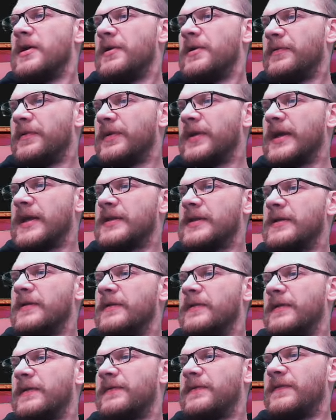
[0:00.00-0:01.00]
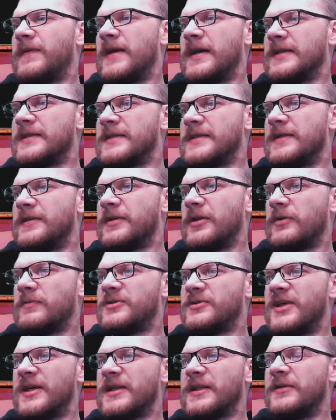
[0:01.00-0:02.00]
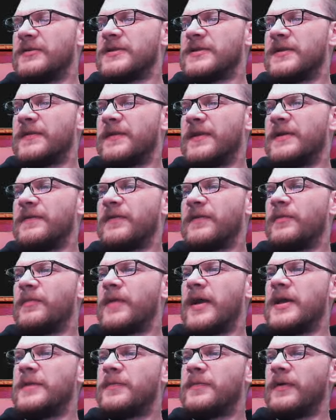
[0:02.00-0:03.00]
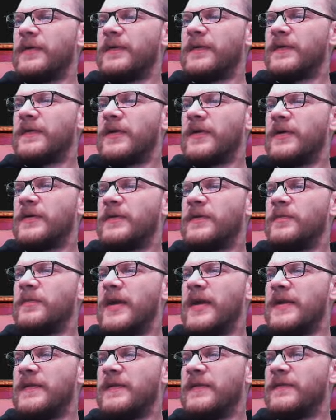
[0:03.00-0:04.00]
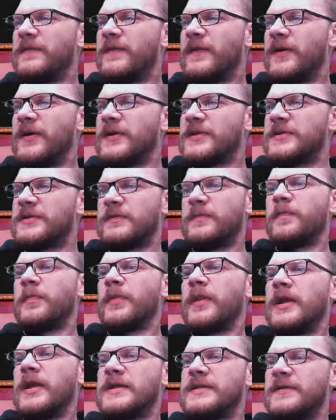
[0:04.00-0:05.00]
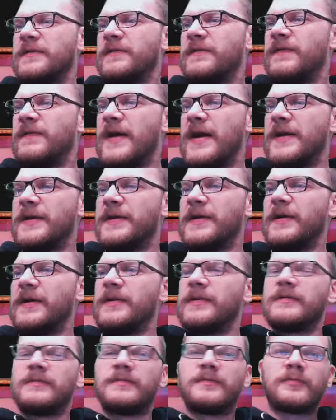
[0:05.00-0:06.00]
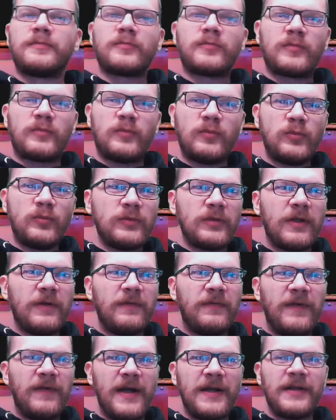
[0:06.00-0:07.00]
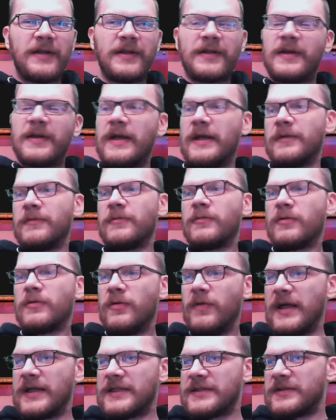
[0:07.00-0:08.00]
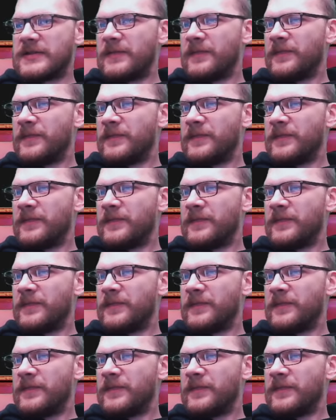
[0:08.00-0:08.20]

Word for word: we get the fights and the objectives and then from April the 3rd to May the 1st is the final final kind of quest.